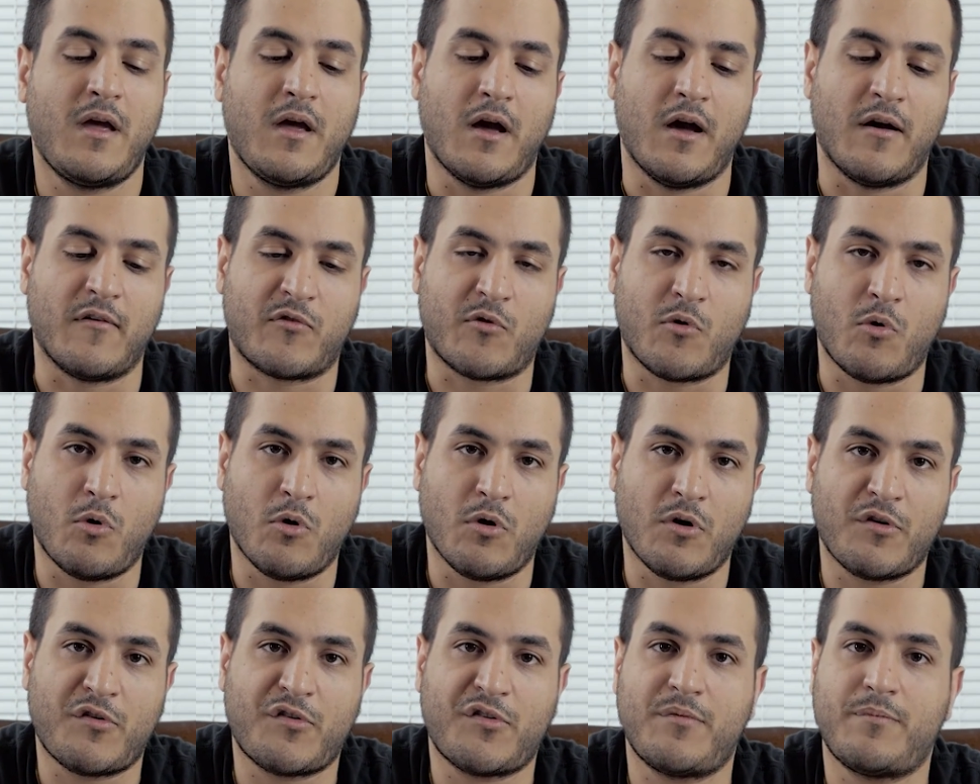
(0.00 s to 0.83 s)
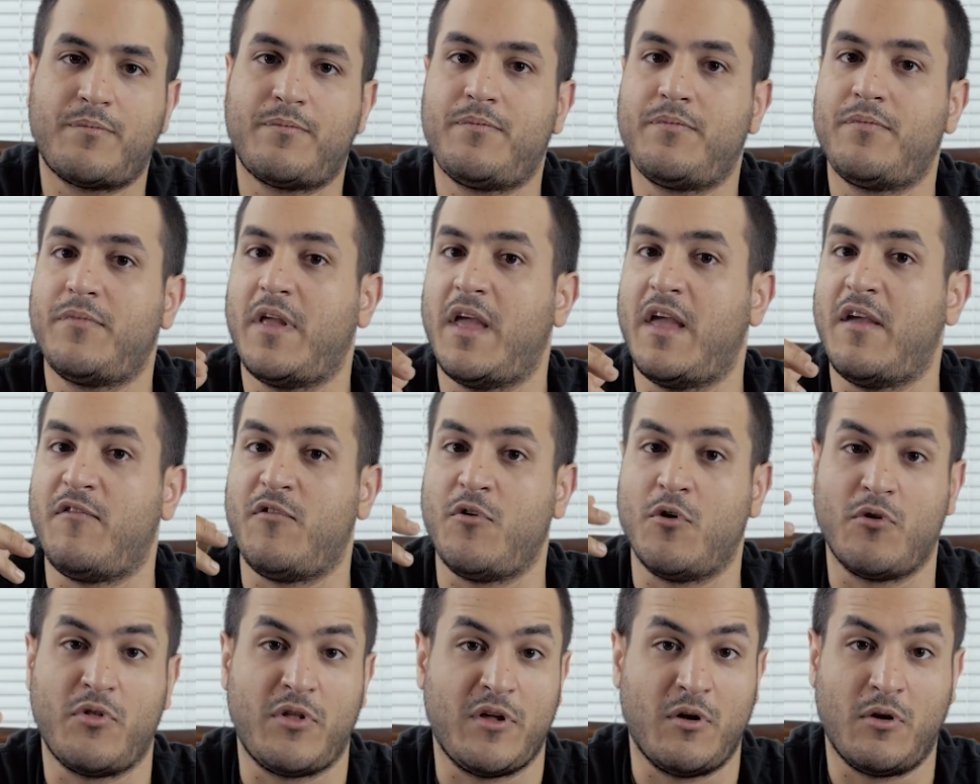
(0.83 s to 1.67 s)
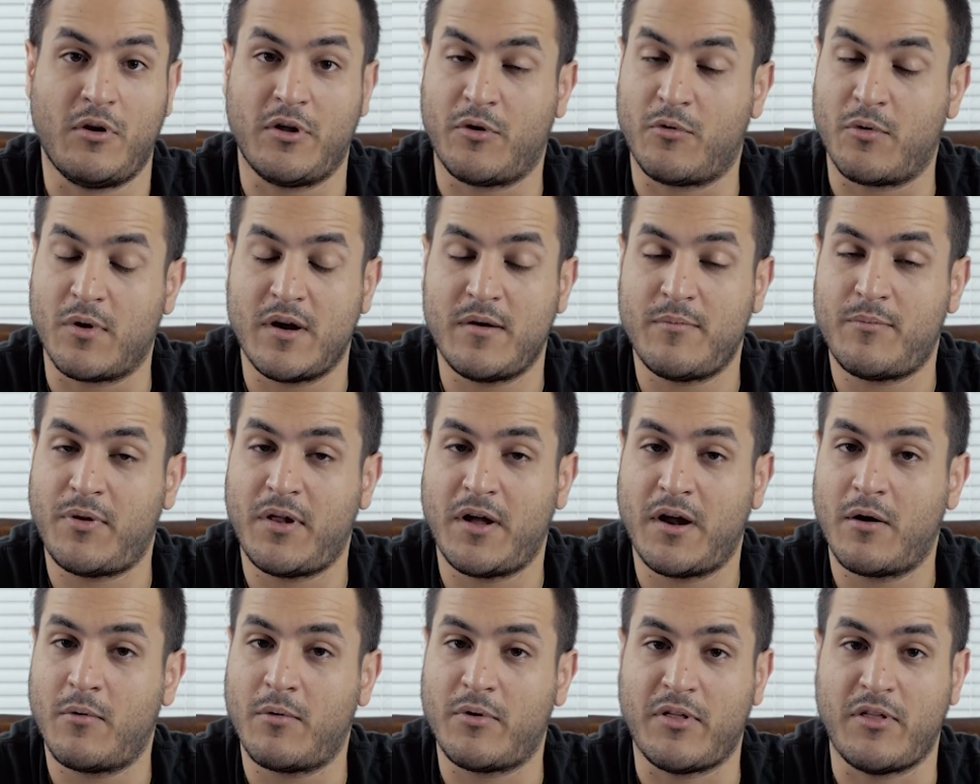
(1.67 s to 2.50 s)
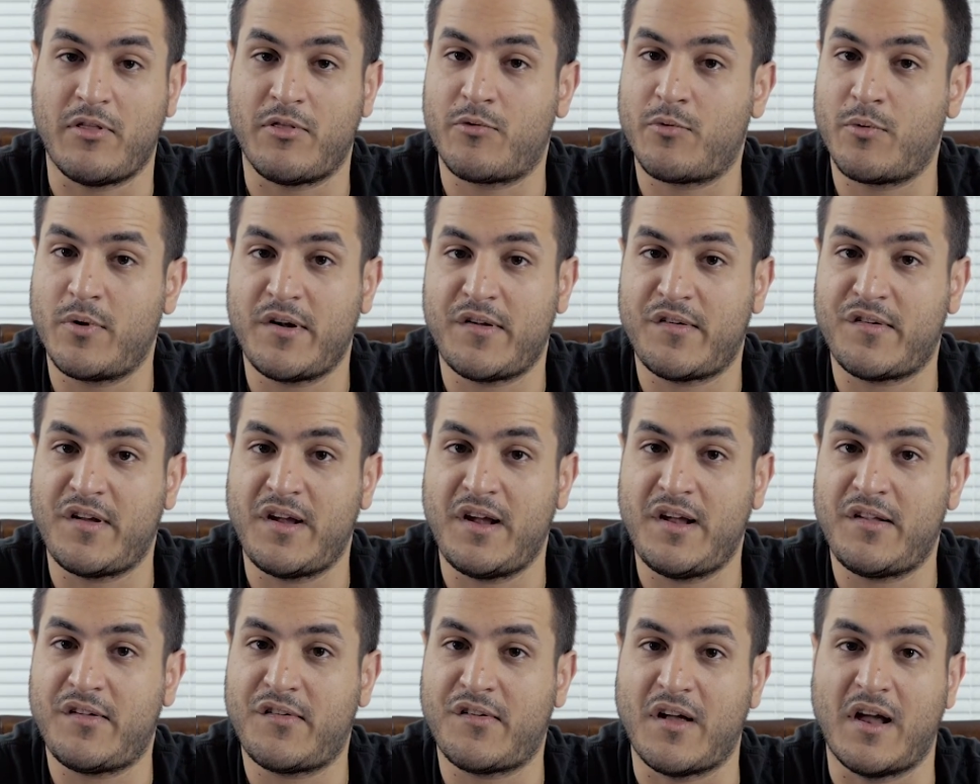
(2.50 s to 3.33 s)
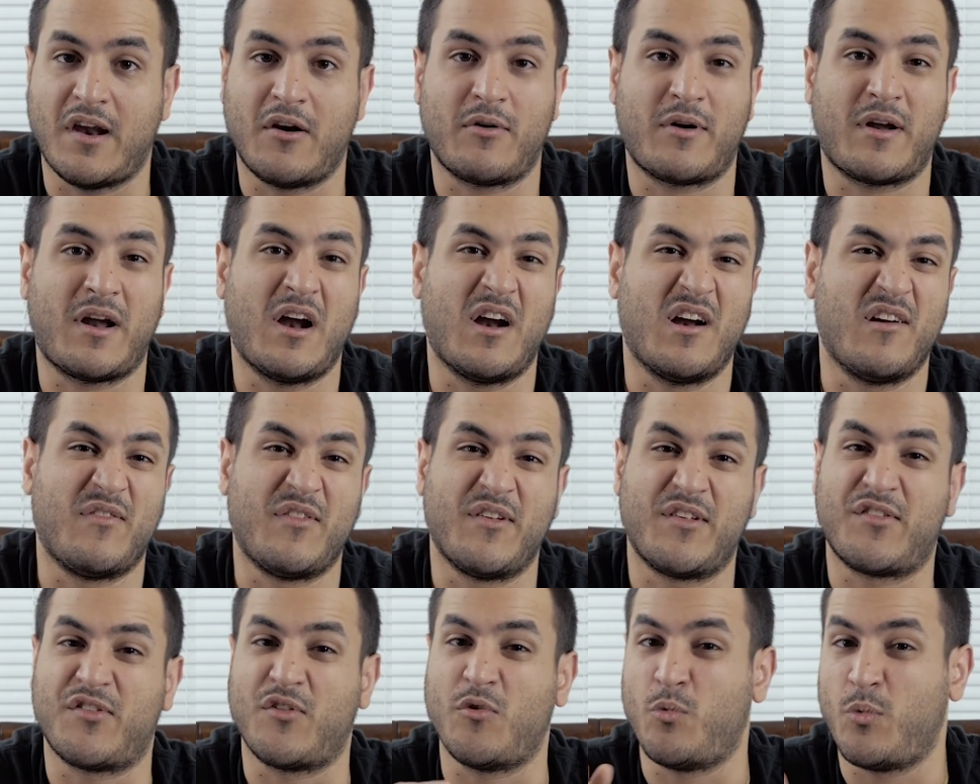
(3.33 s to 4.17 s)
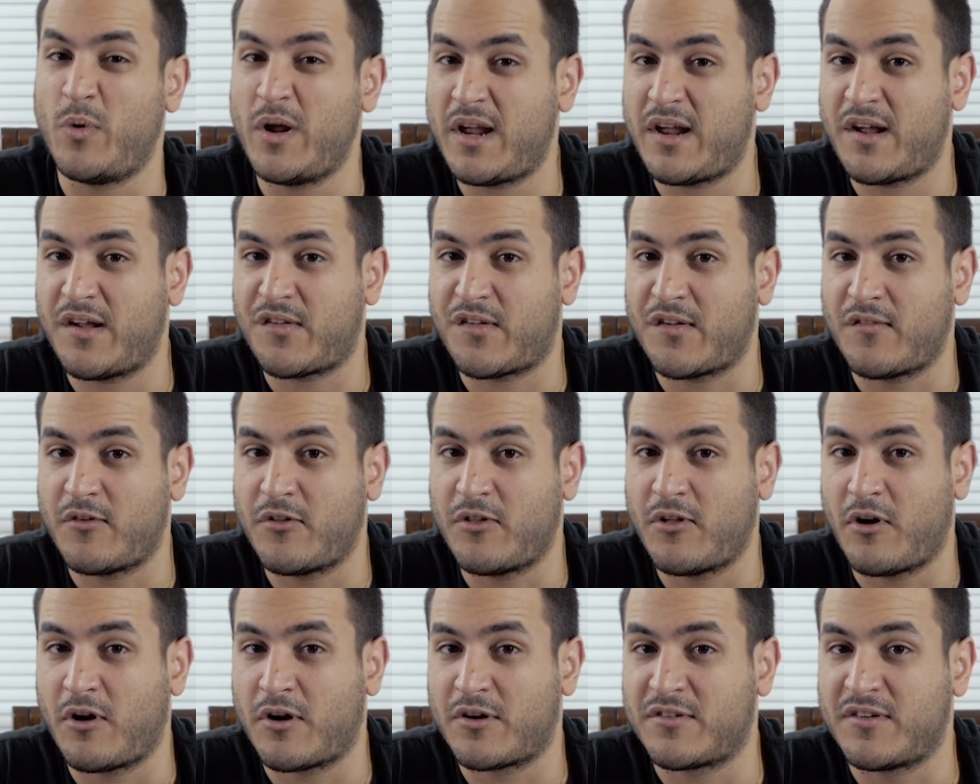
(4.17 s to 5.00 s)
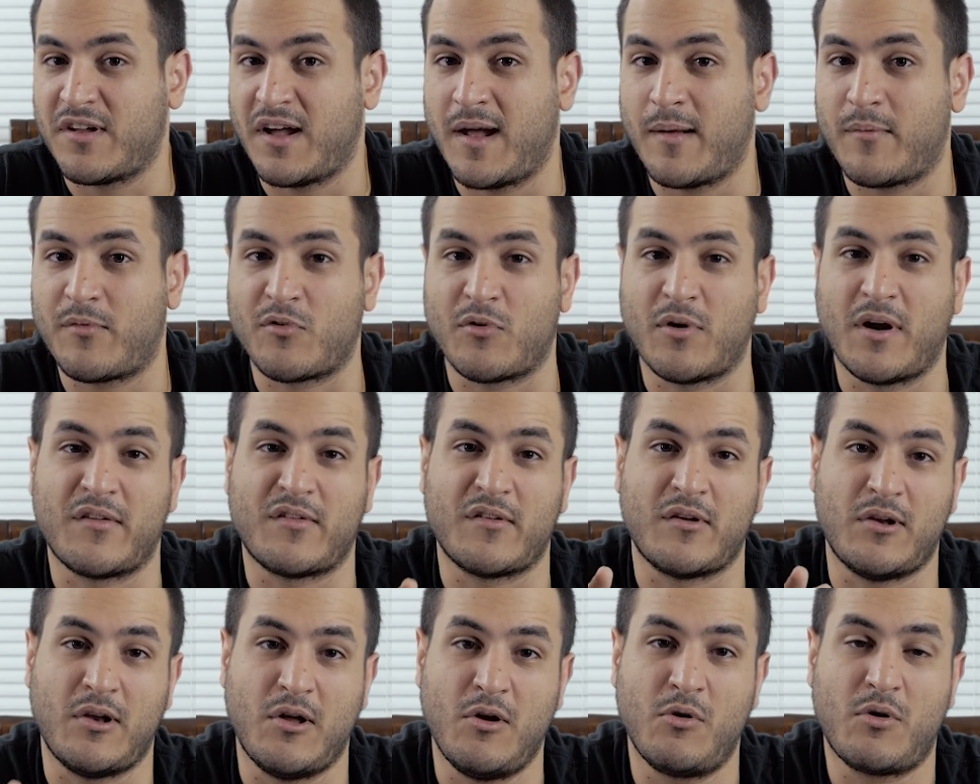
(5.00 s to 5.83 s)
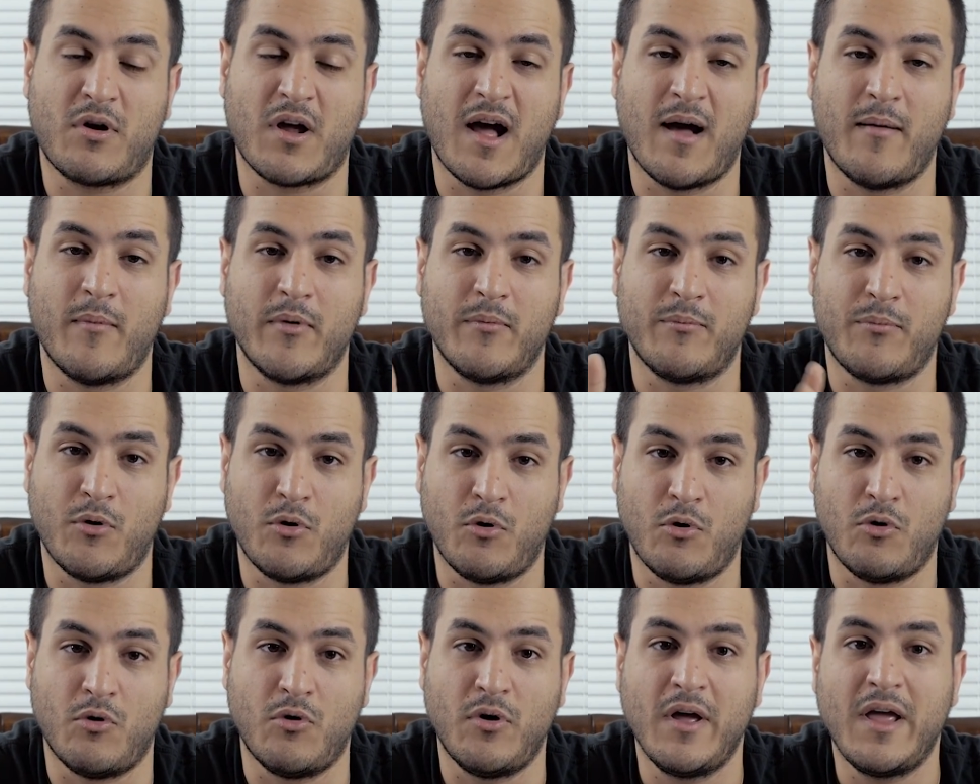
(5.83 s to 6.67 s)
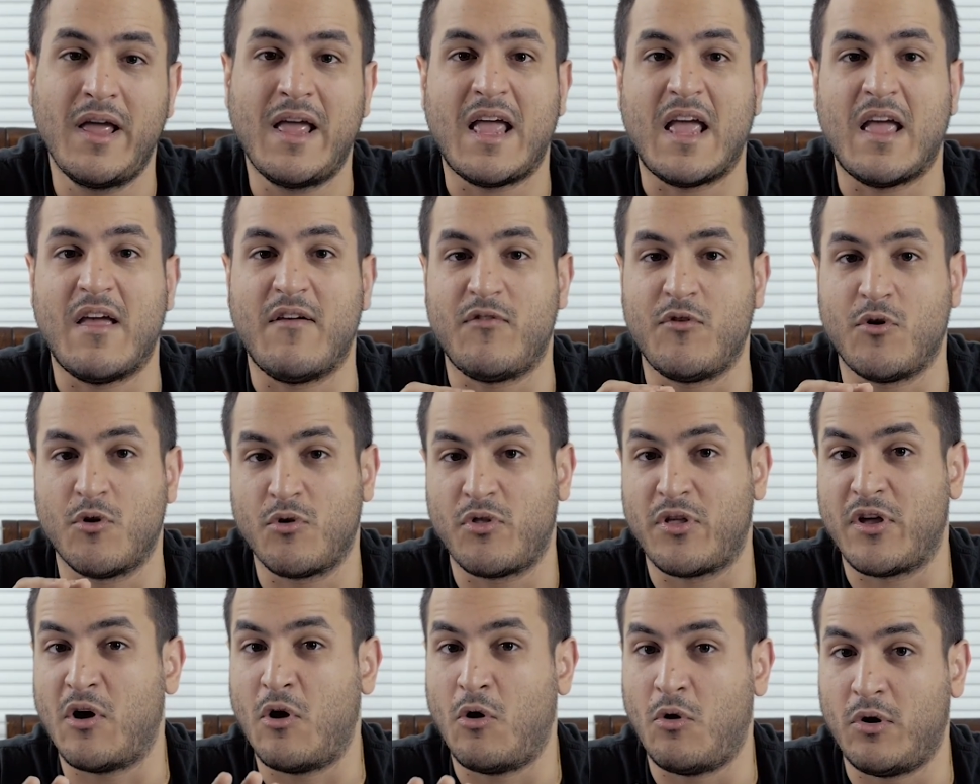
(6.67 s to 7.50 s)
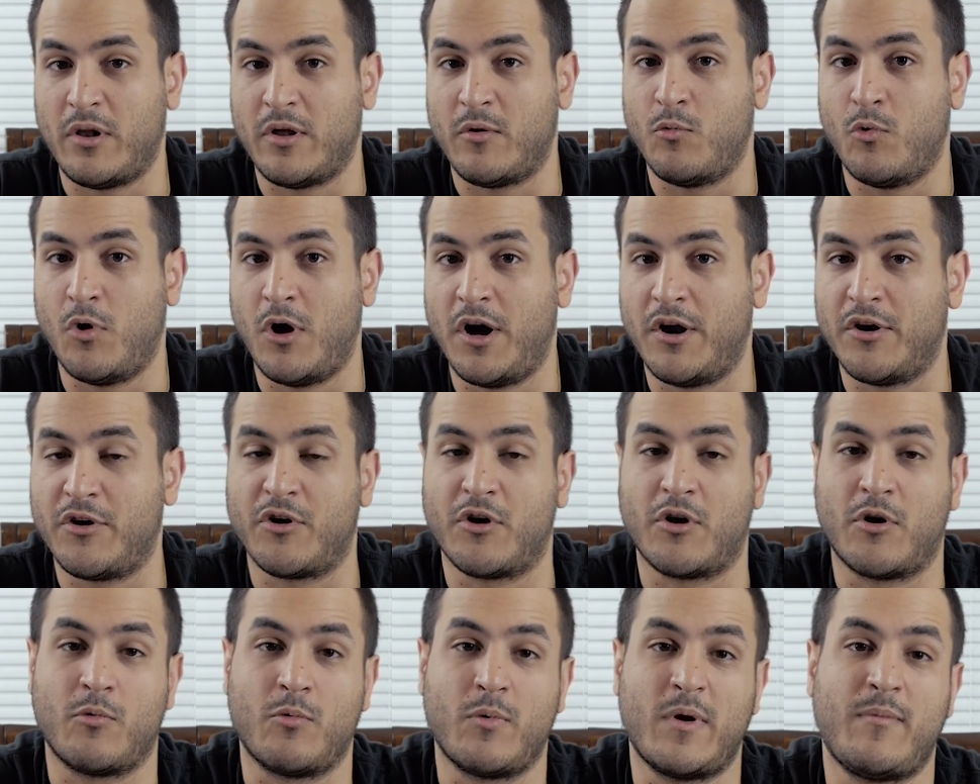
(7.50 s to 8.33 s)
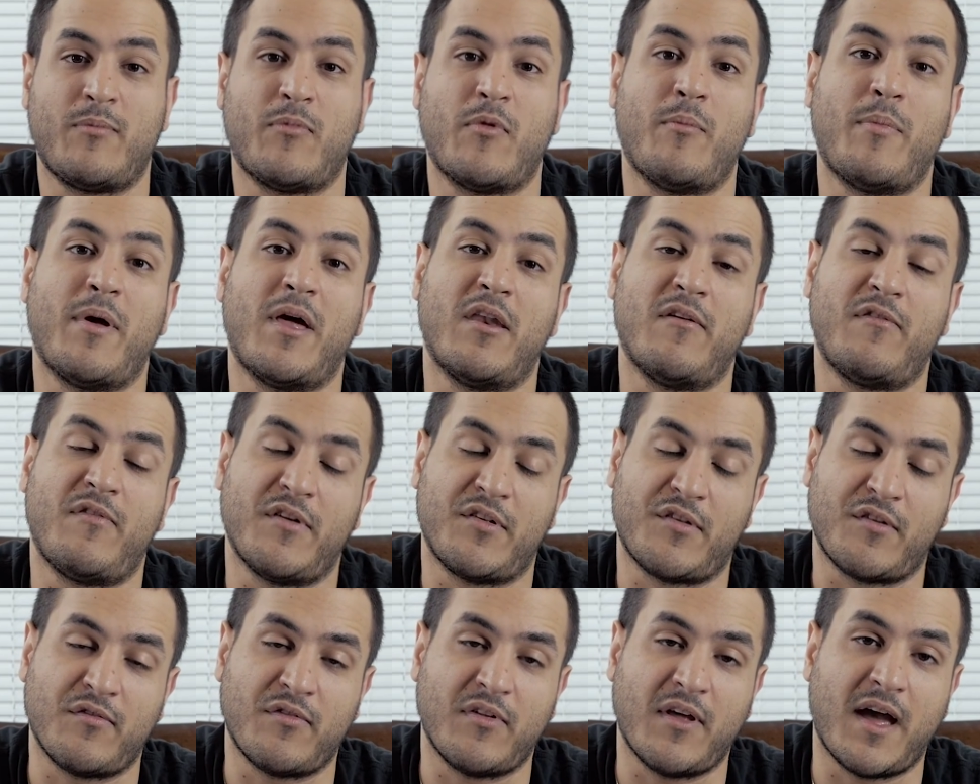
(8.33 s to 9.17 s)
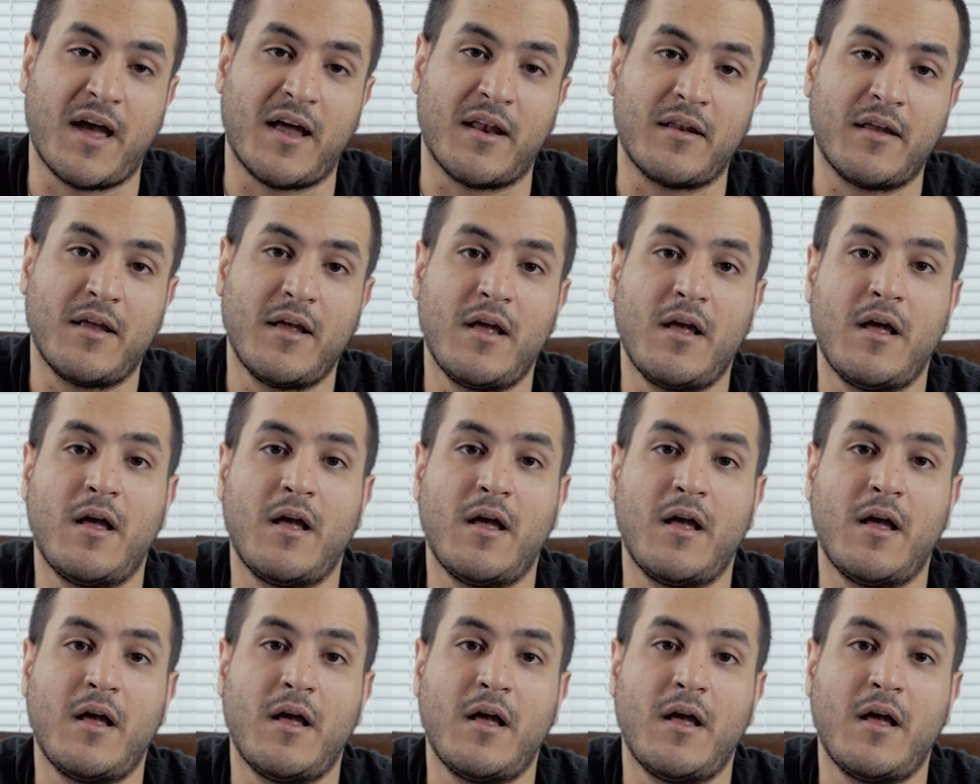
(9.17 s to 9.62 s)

Of course, if you're the only green player within 3 seats, I don't care if it's the weakest of the archetypes or has a low common pool. If you're the only one, you're going to reap the benefits of that.